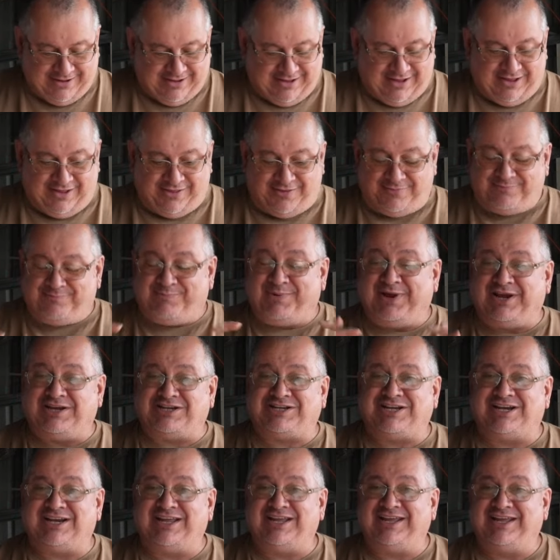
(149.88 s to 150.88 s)

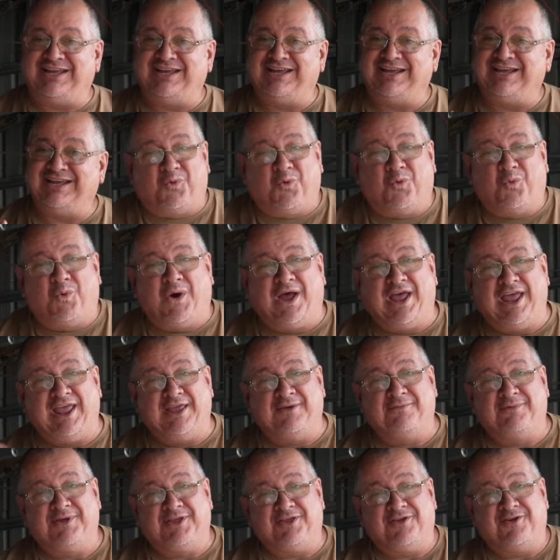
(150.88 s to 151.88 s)
Especially the way
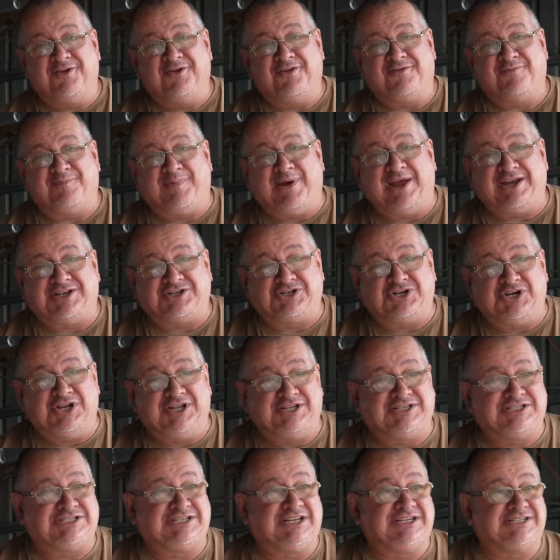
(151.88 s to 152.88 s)
we use
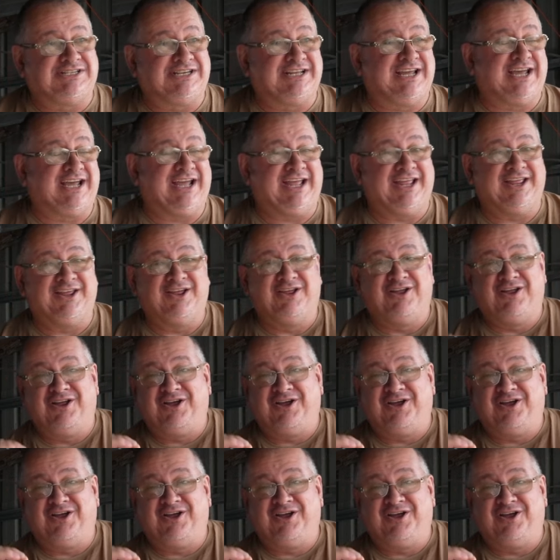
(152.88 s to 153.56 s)
batteries today.